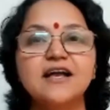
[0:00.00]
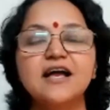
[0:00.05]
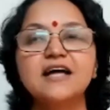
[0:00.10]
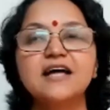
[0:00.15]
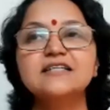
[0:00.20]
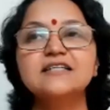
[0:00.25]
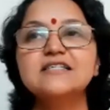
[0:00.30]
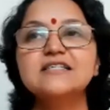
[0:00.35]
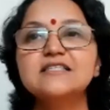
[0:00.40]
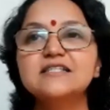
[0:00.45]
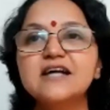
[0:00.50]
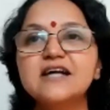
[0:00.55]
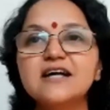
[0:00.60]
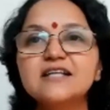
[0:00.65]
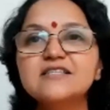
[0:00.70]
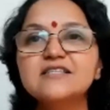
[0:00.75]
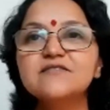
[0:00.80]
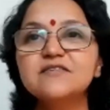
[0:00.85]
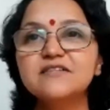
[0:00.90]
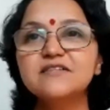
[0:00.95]
And it
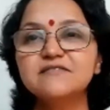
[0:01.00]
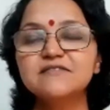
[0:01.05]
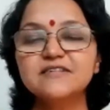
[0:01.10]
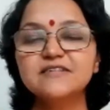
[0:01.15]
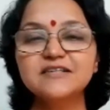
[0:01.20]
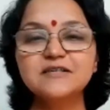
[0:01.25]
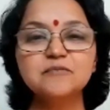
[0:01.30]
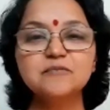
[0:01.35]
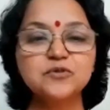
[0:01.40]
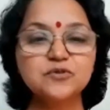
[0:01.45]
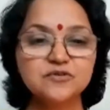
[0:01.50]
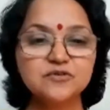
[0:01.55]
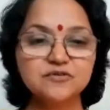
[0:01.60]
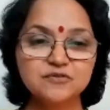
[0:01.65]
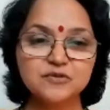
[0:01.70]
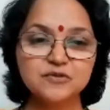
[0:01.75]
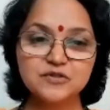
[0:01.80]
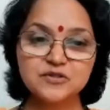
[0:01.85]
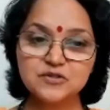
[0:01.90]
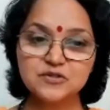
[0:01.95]
starts with a very
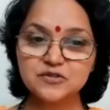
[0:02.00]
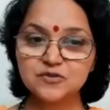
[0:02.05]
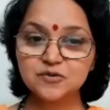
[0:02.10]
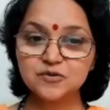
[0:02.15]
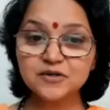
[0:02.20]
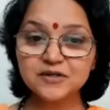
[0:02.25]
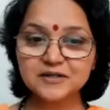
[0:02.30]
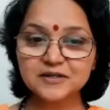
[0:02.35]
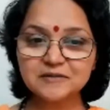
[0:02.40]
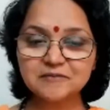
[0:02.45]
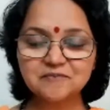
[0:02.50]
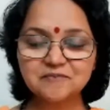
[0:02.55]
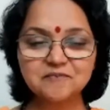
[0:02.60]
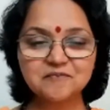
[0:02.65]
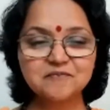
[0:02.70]
beautiful story.